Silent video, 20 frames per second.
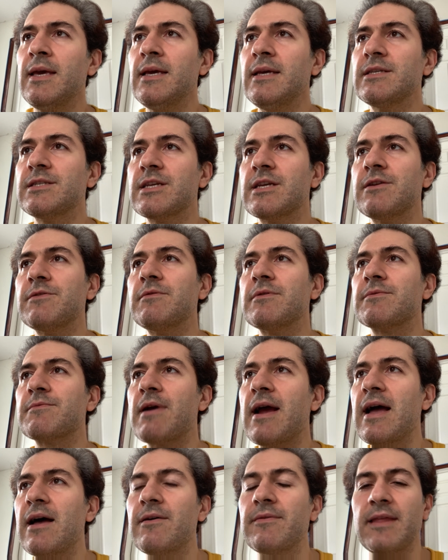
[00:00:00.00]
is good
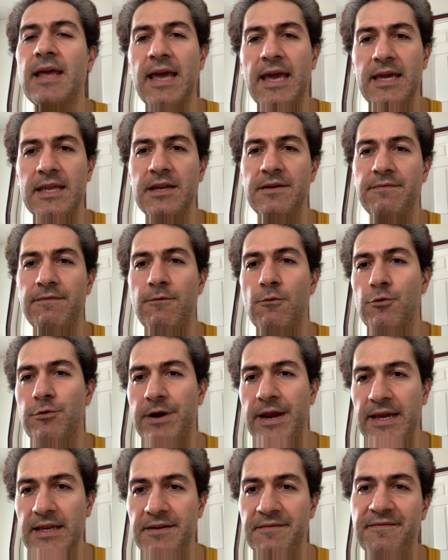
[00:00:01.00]
around
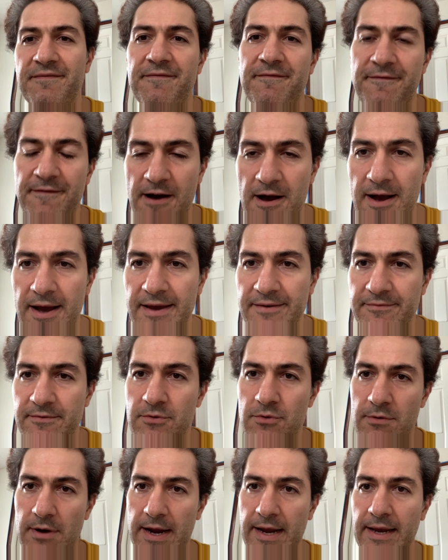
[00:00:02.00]
84, 85
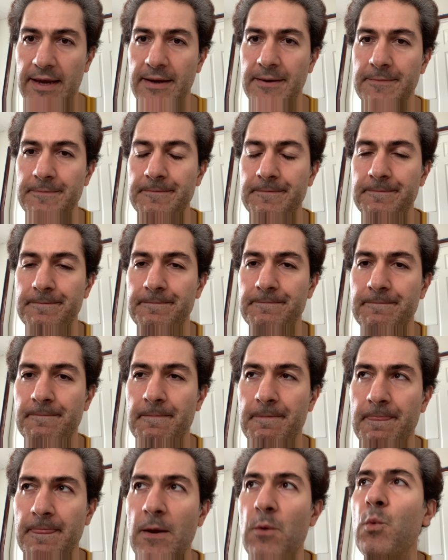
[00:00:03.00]
gray,
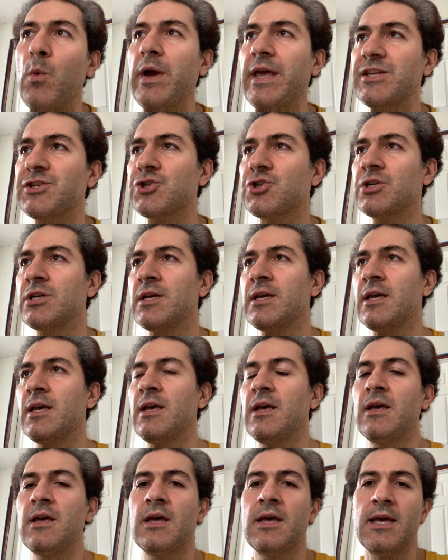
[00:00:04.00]
which
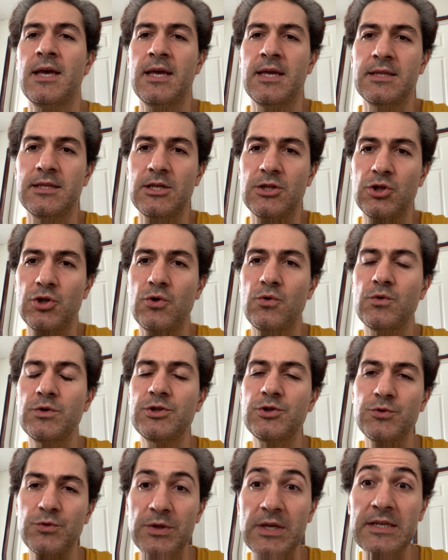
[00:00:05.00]
the
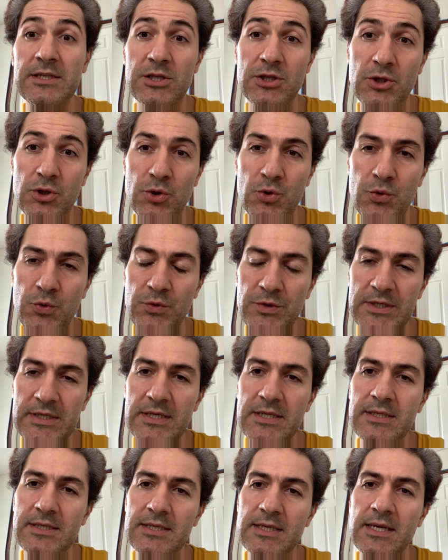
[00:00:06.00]
dose to this 2
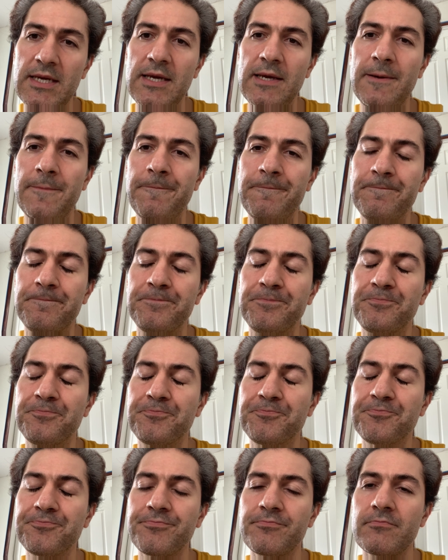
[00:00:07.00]
cc
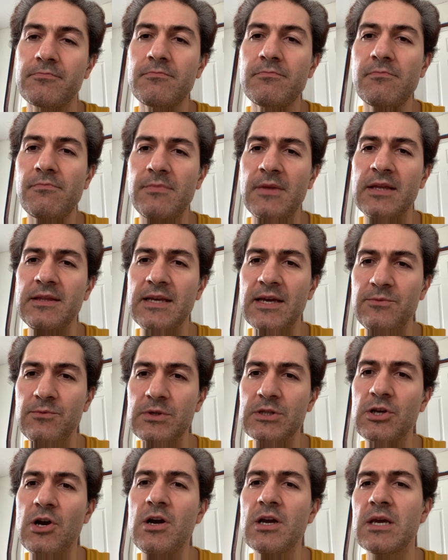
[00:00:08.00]
that
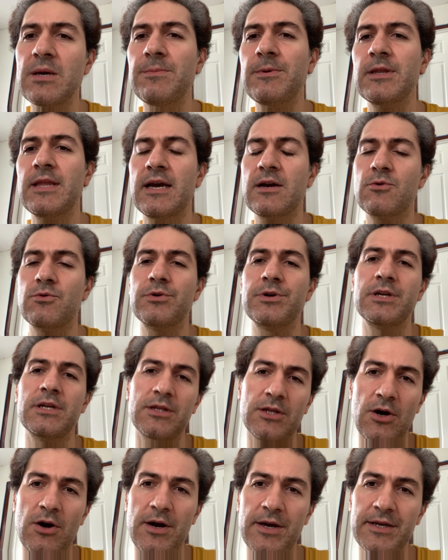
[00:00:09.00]
we talk about
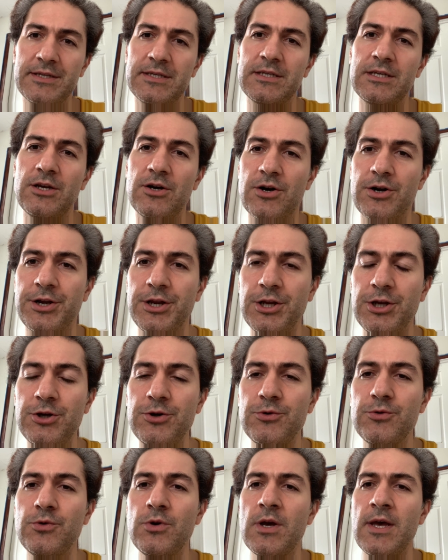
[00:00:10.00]
according to
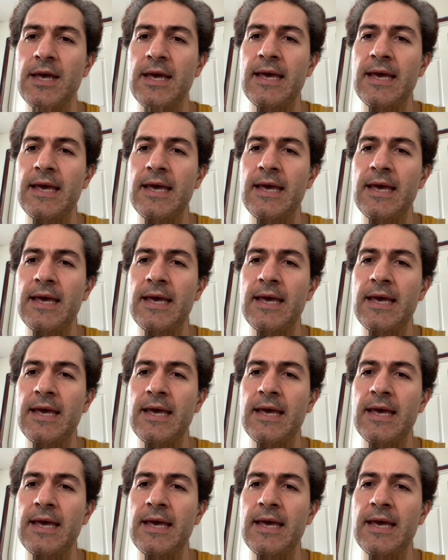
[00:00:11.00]
ICRU